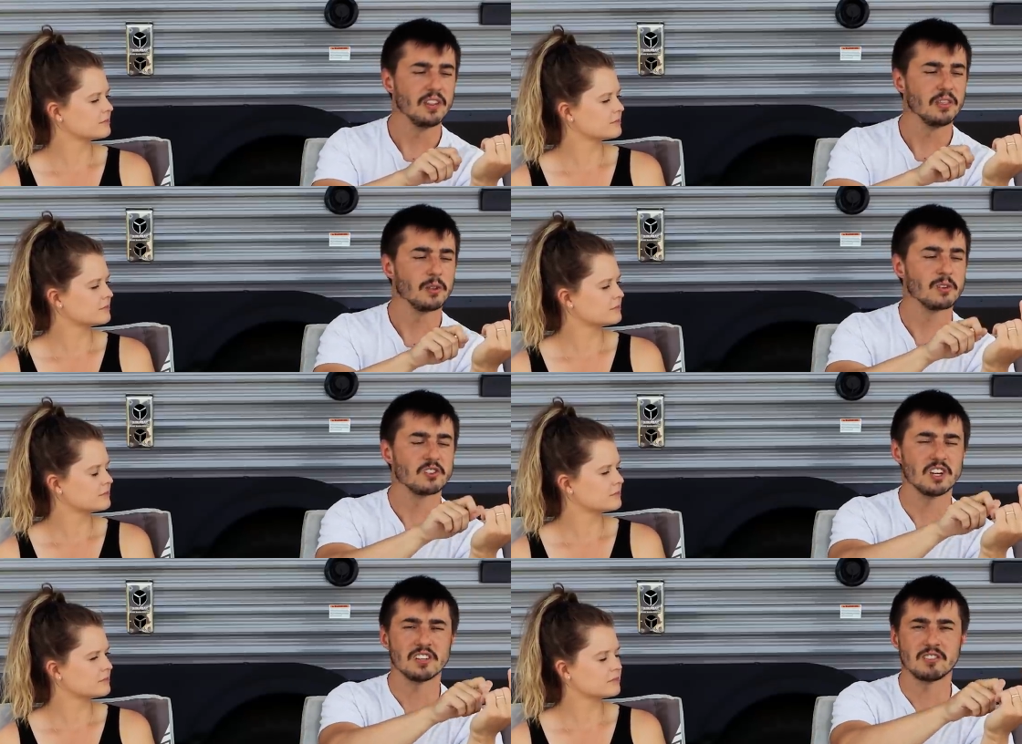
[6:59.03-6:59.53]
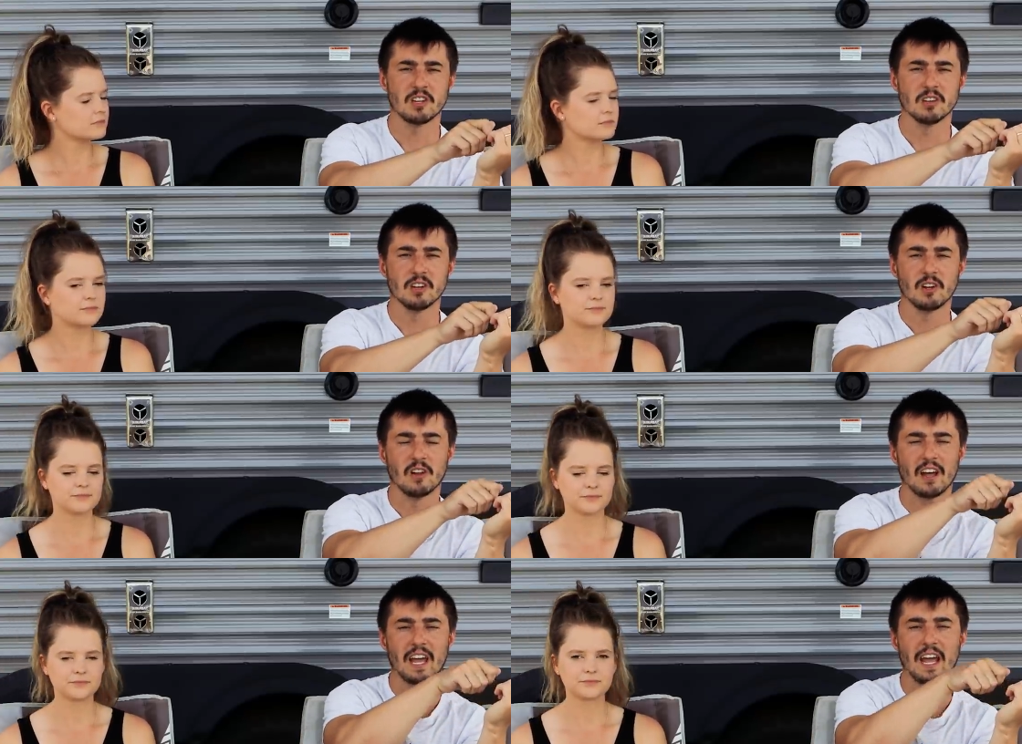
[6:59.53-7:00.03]
Speaker 1: there's just a
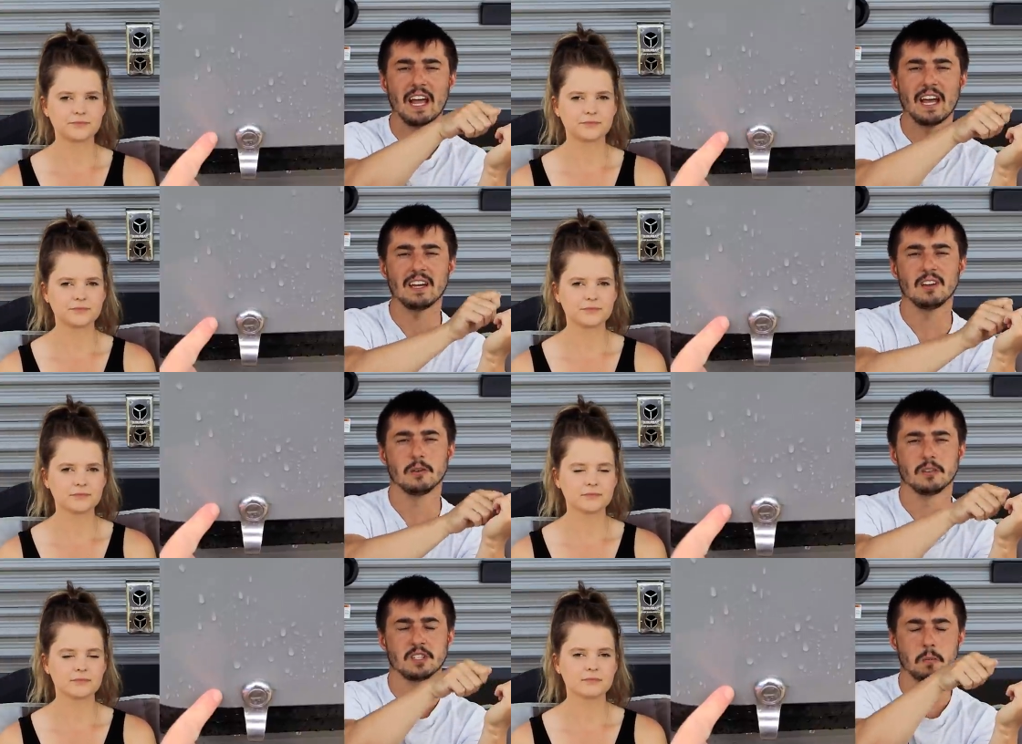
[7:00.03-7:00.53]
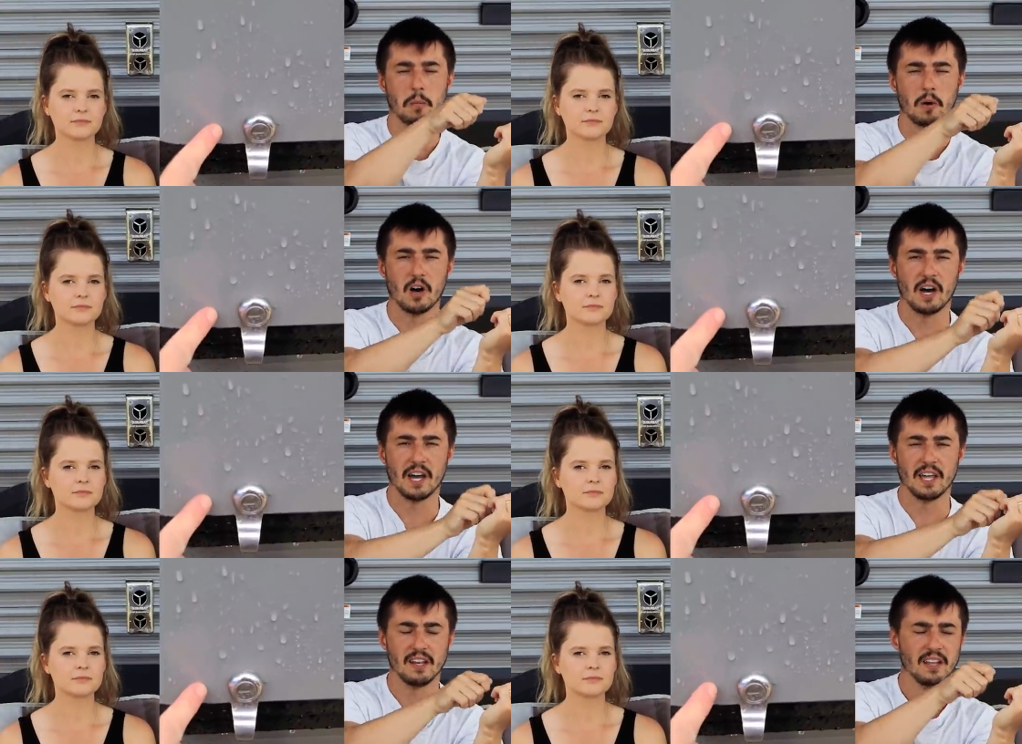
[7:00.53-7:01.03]
little handle
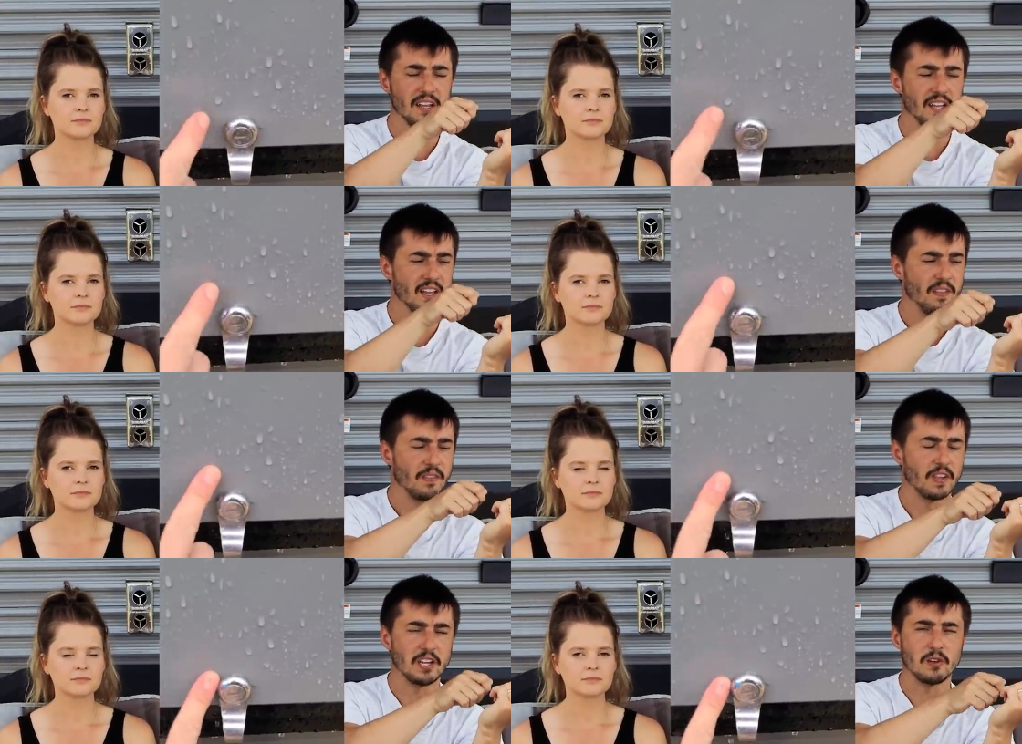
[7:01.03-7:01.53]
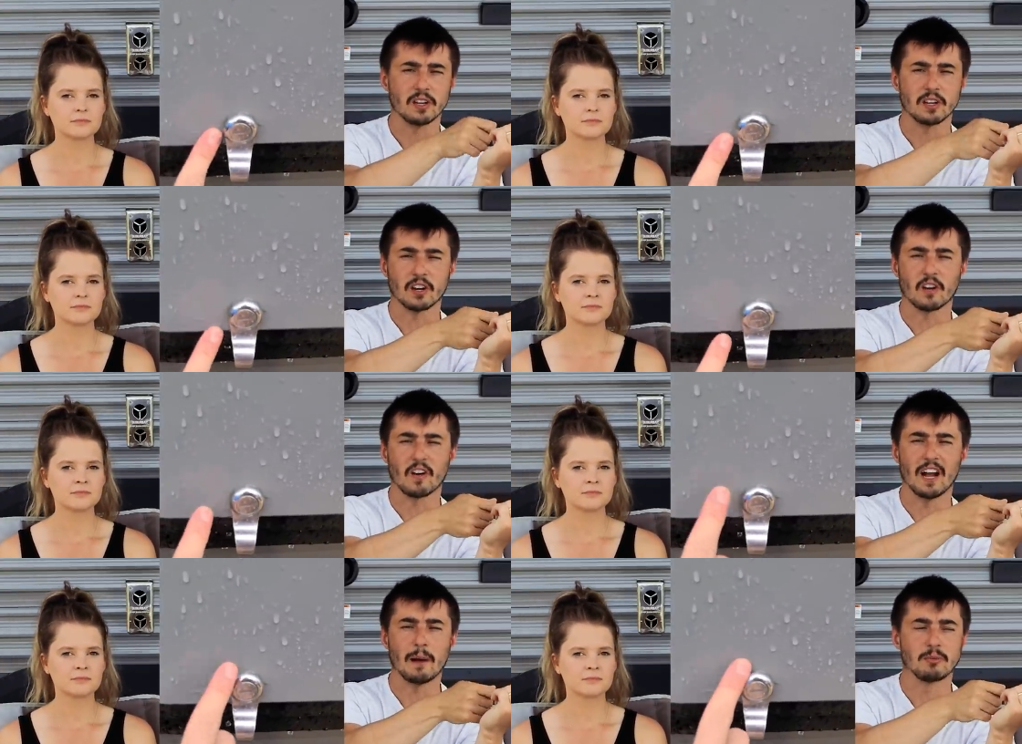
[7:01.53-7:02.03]
spot that you can
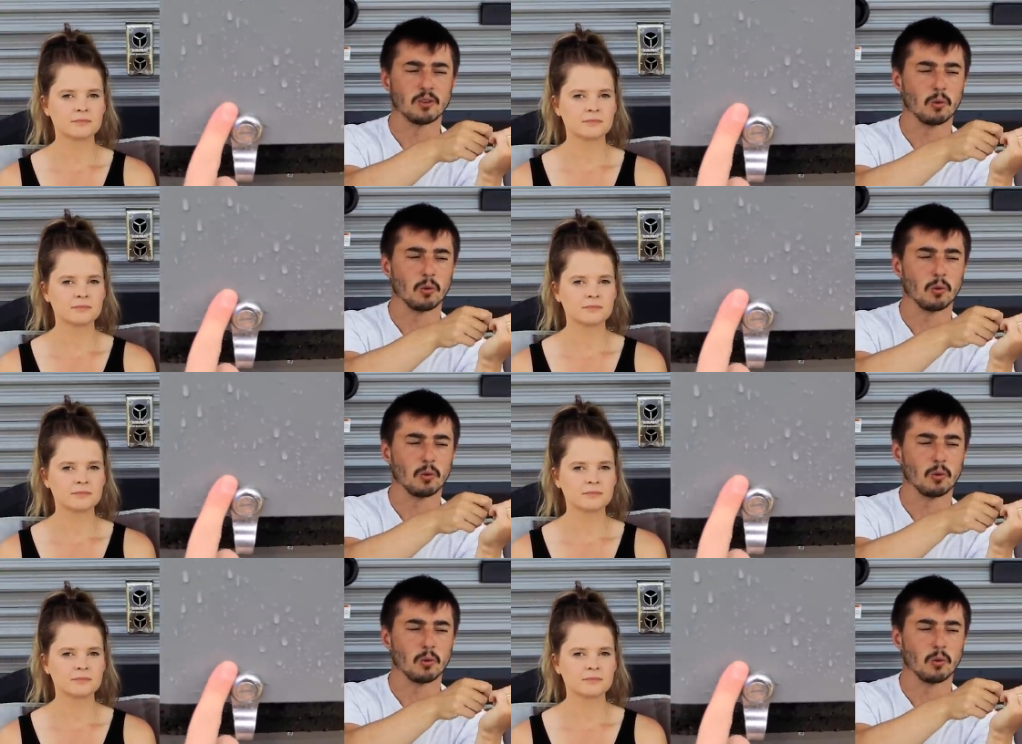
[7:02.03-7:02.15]
grab,